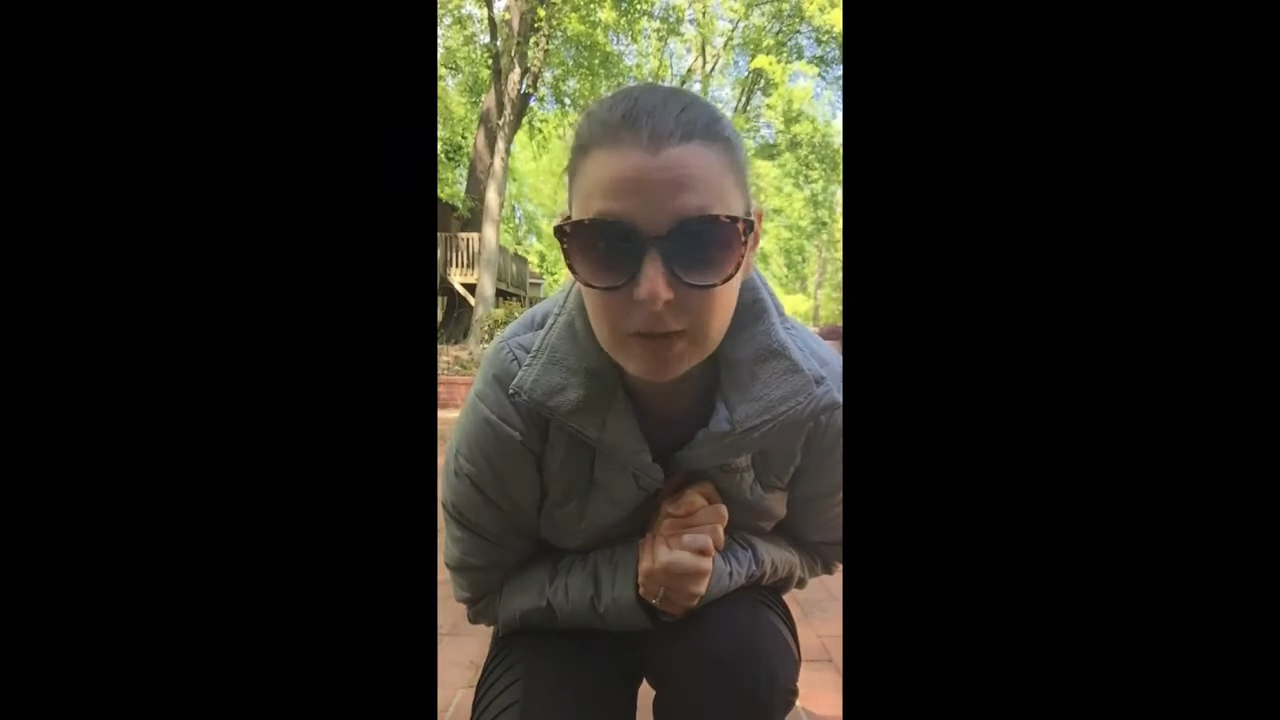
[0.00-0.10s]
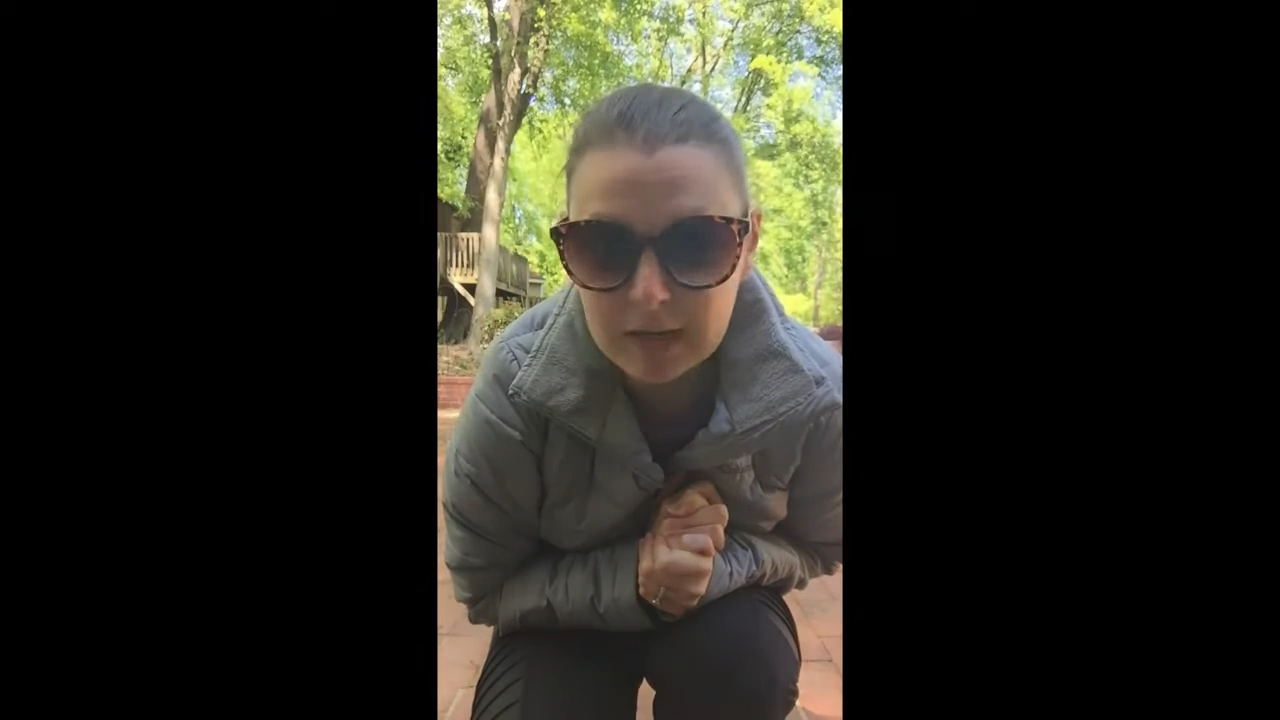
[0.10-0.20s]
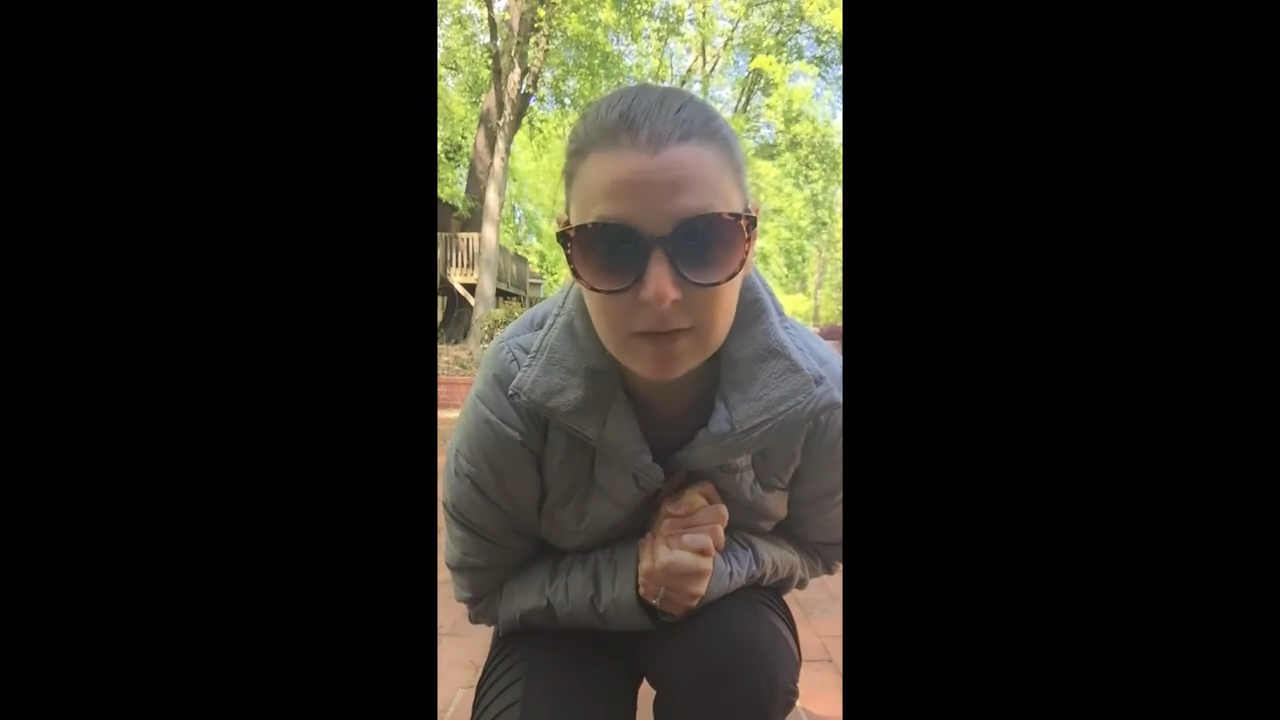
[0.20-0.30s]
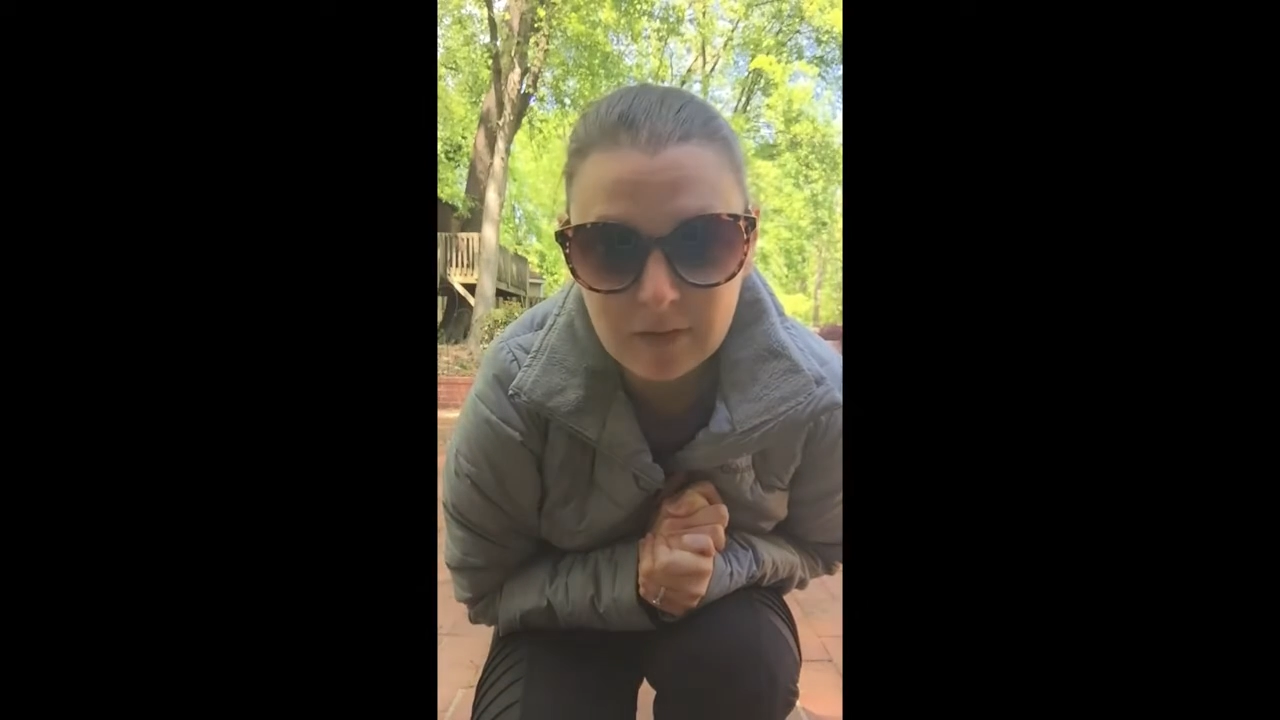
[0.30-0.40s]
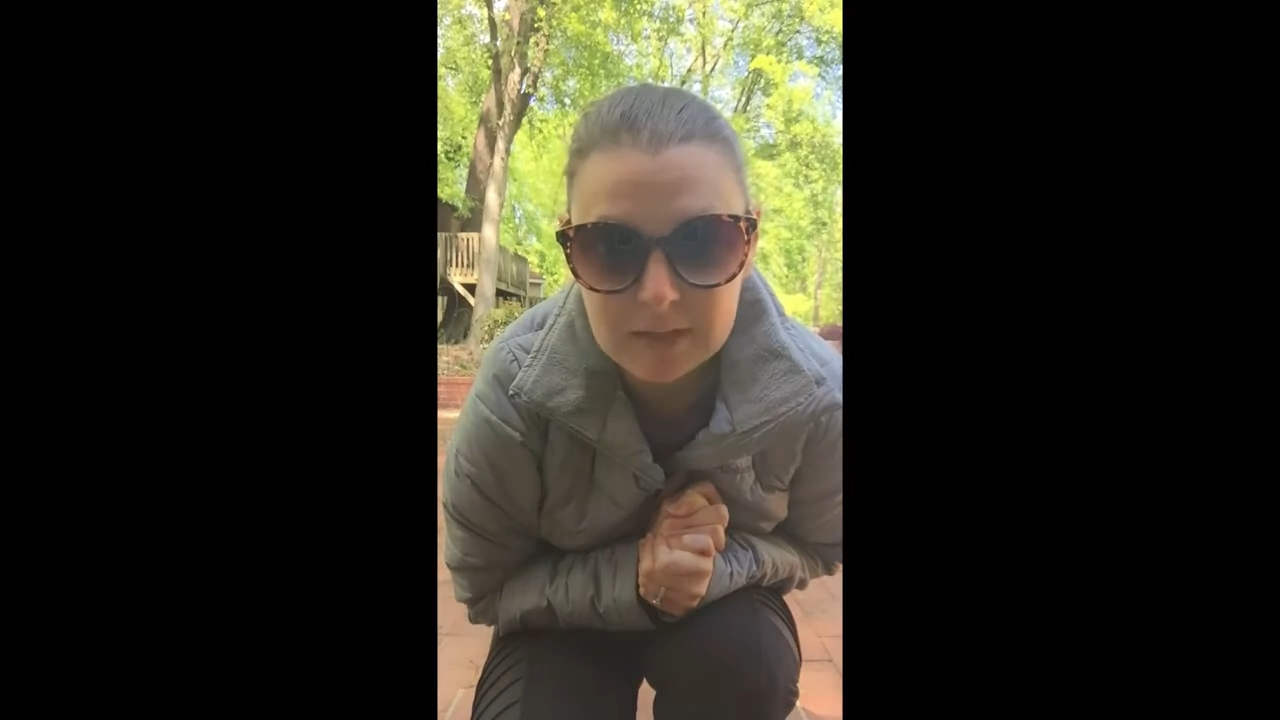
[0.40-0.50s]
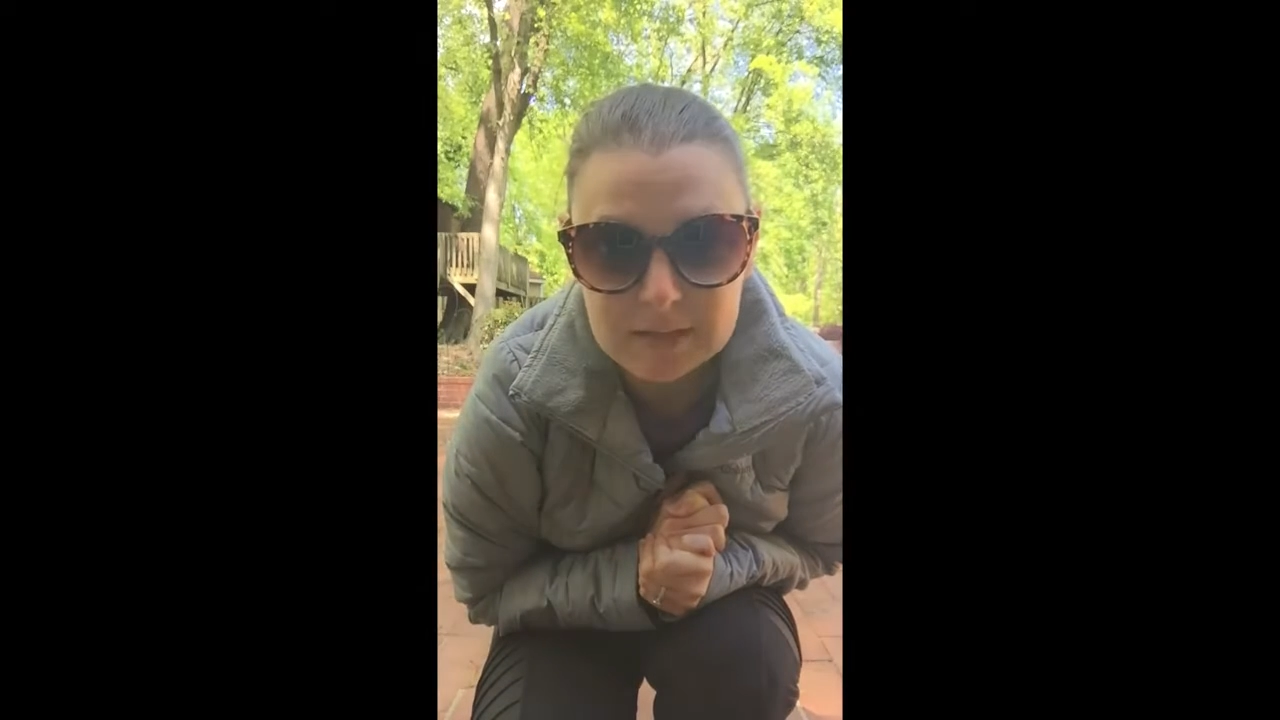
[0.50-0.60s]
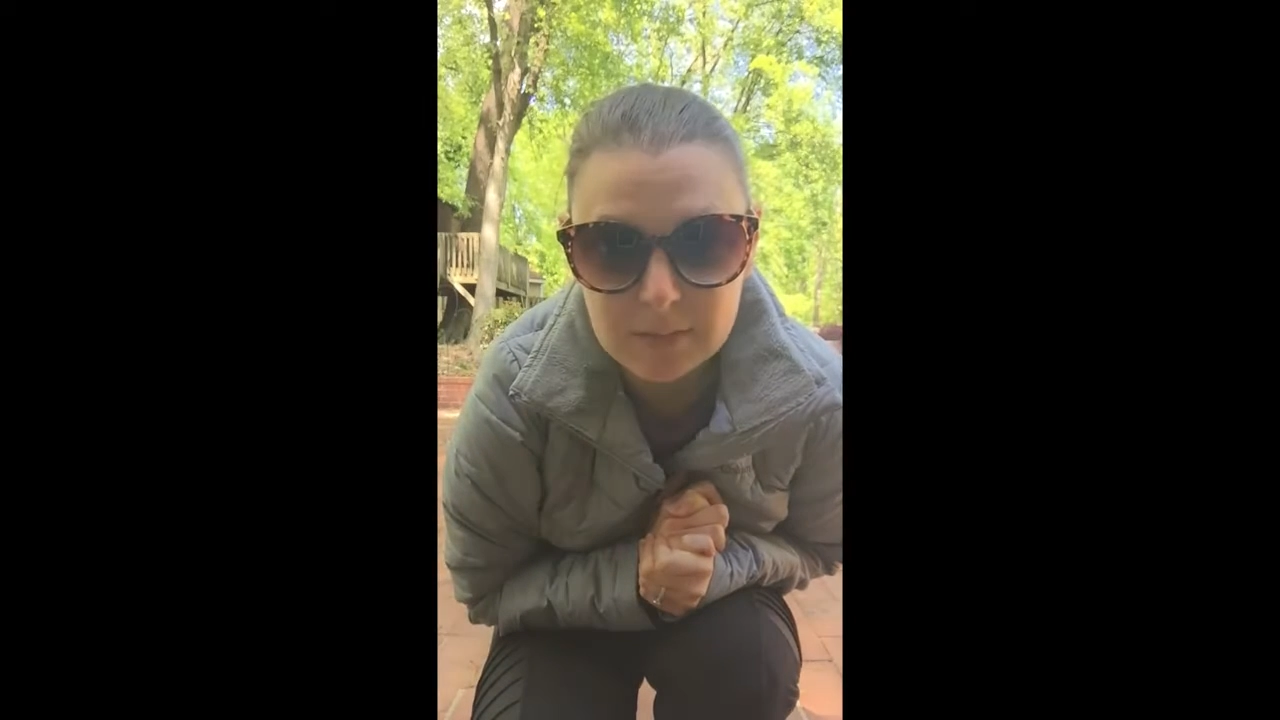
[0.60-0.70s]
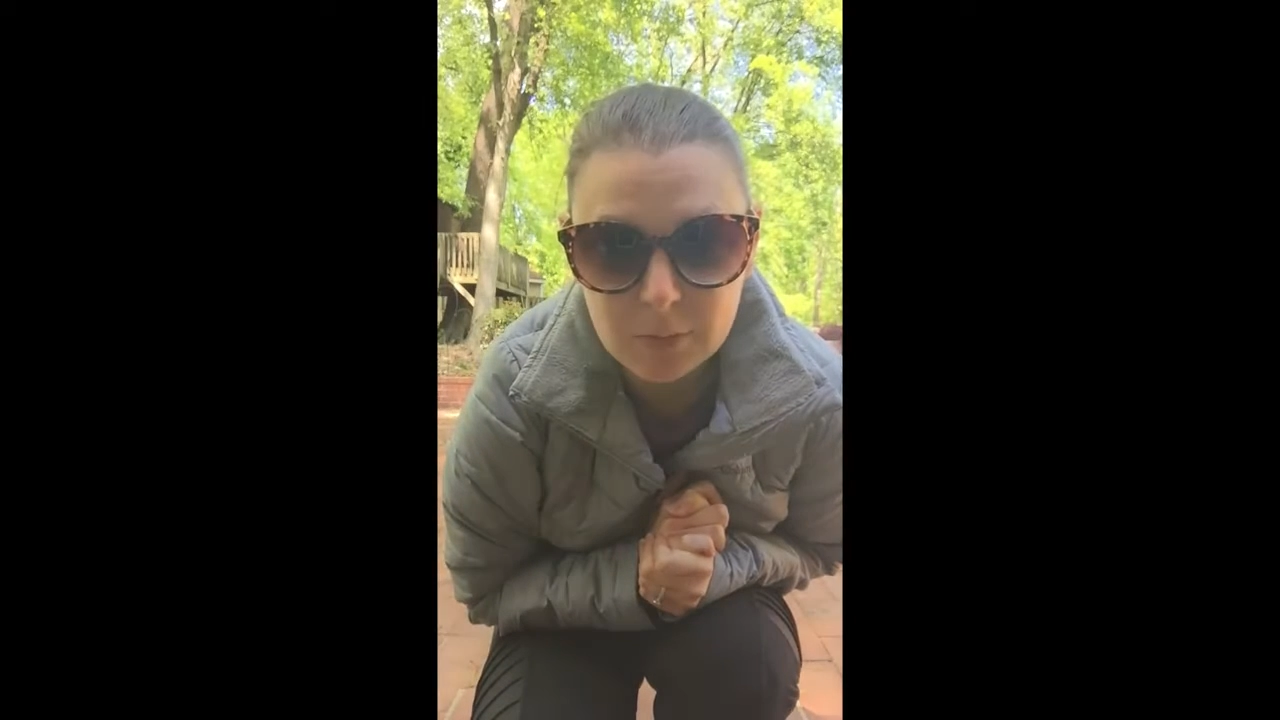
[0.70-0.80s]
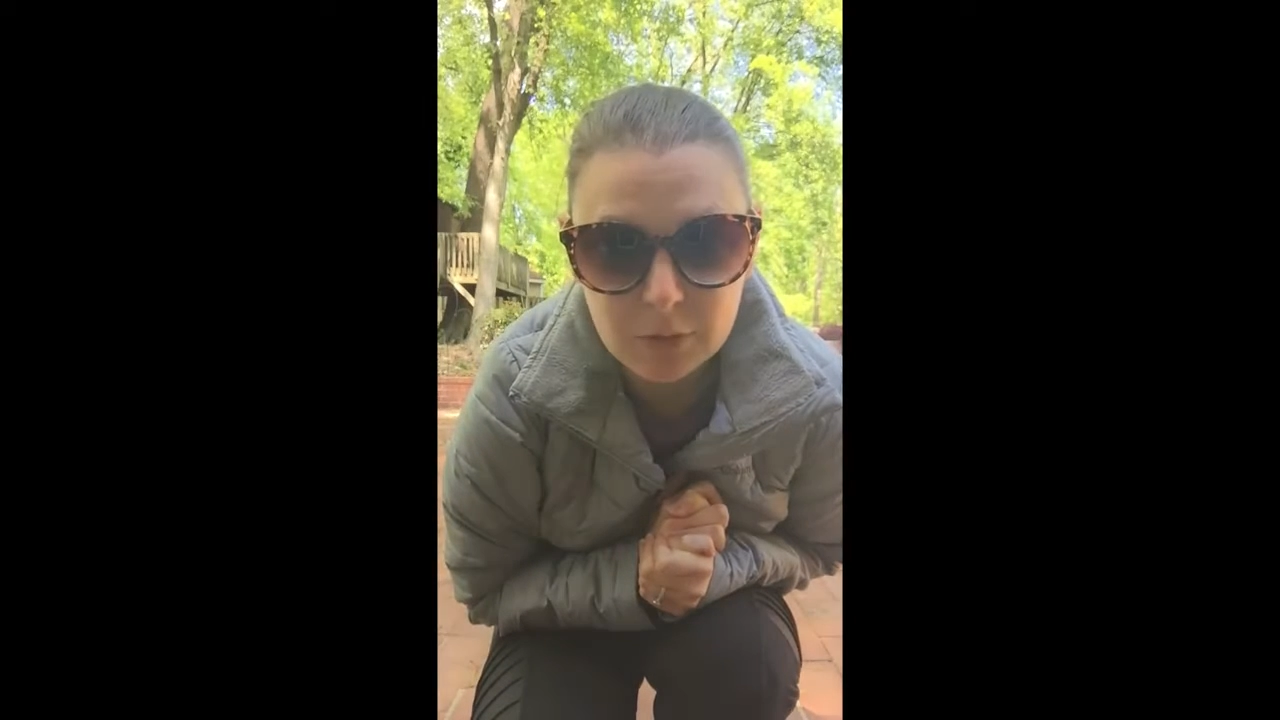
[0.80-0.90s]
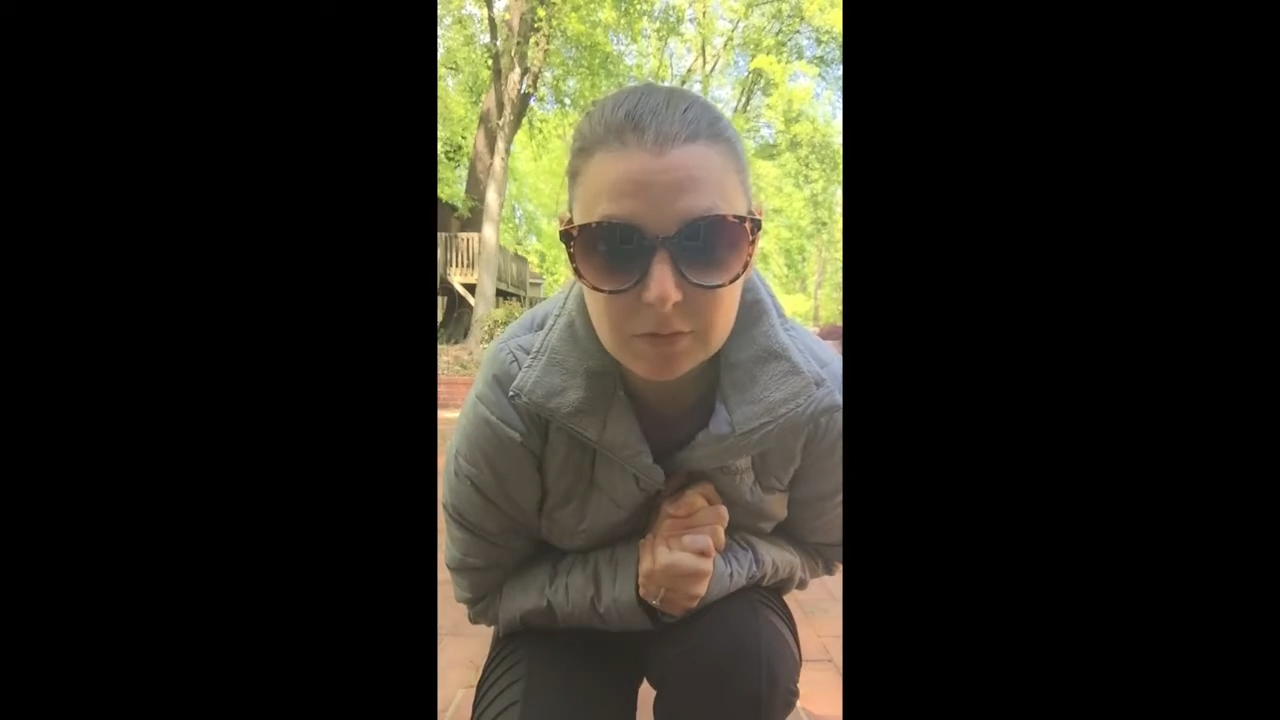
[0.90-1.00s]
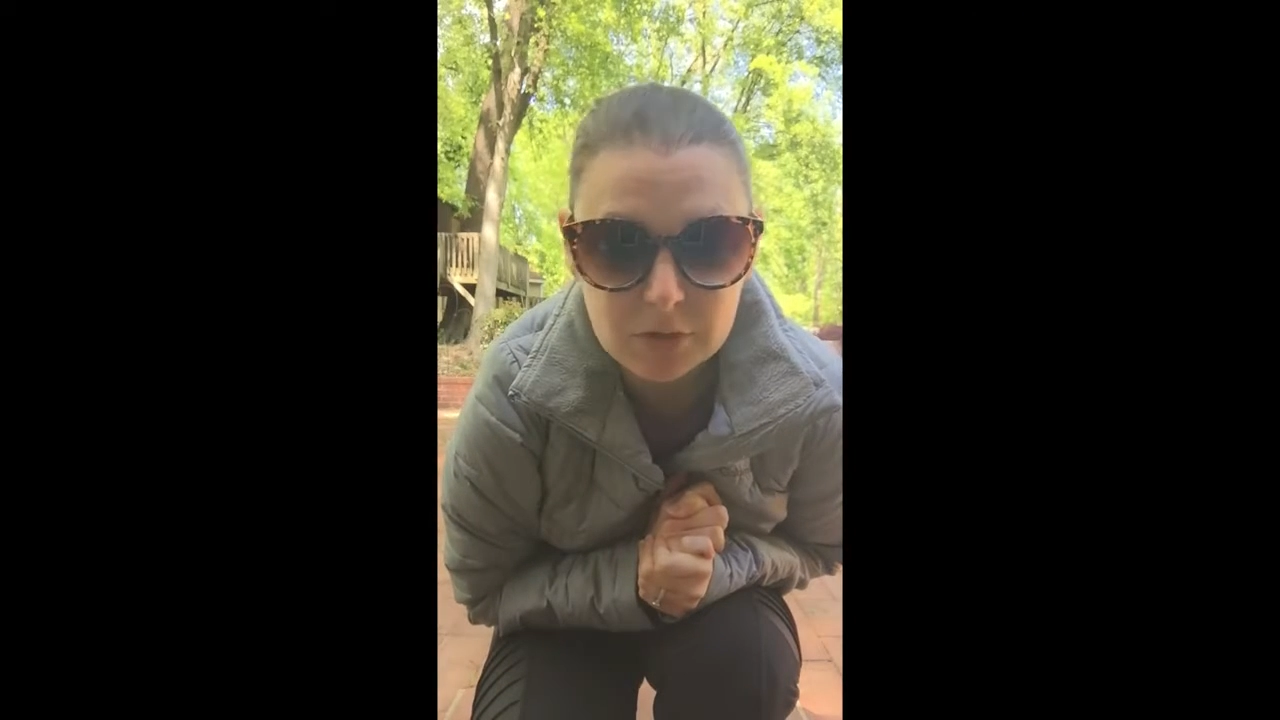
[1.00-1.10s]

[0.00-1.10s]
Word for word: any fancy moves,